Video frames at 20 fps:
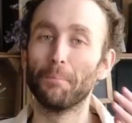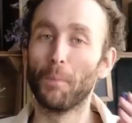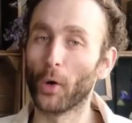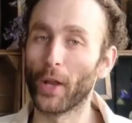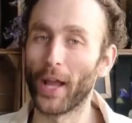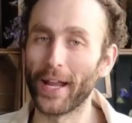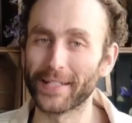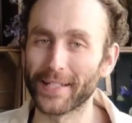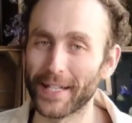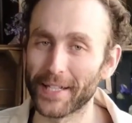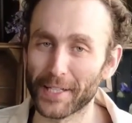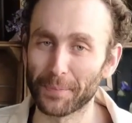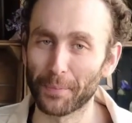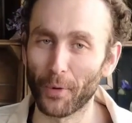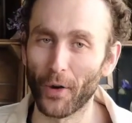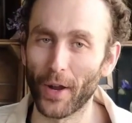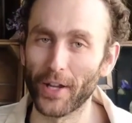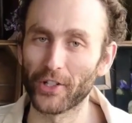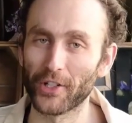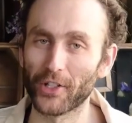Monet's
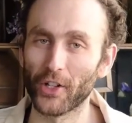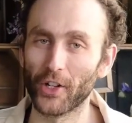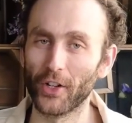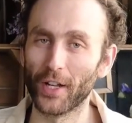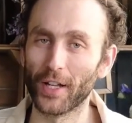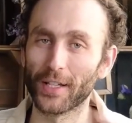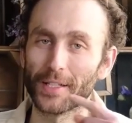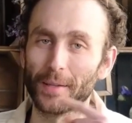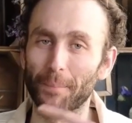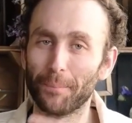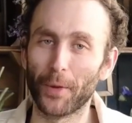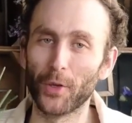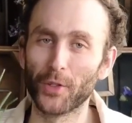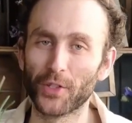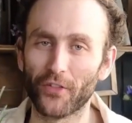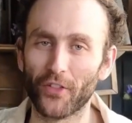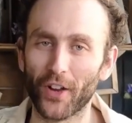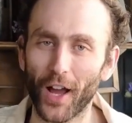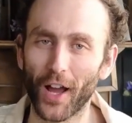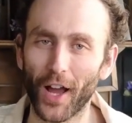inspiration, some
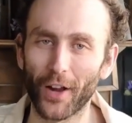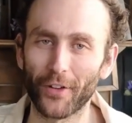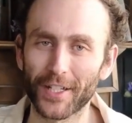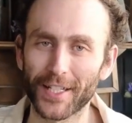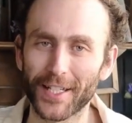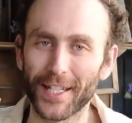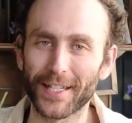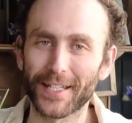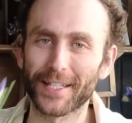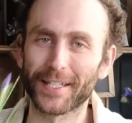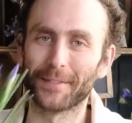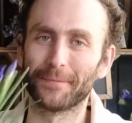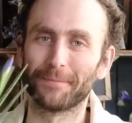beautiful irises,